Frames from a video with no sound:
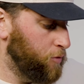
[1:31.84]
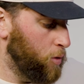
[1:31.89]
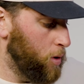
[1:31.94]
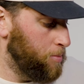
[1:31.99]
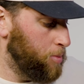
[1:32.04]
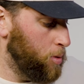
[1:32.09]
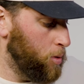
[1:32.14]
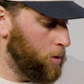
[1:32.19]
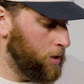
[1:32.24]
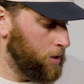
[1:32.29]
4
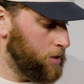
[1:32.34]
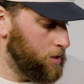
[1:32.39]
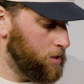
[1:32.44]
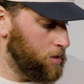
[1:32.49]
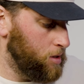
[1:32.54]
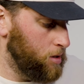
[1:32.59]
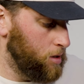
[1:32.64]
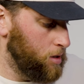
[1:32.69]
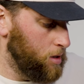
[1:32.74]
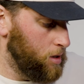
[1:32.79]

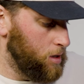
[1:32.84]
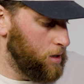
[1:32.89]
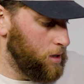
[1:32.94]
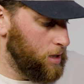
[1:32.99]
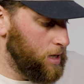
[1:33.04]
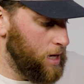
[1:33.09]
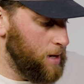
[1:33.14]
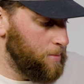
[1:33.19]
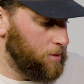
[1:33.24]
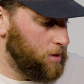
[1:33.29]
points,
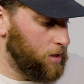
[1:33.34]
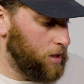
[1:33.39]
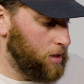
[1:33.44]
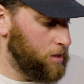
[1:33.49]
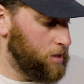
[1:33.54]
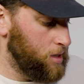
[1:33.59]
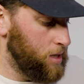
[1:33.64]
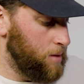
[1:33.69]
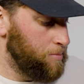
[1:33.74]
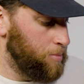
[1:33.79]
keeping
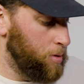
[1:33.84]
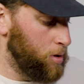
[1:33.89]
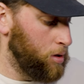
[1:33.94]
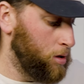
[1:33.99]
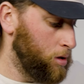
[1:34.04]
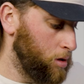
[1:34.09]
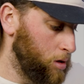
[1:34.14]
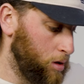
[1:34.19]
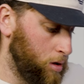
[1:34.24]
things simple.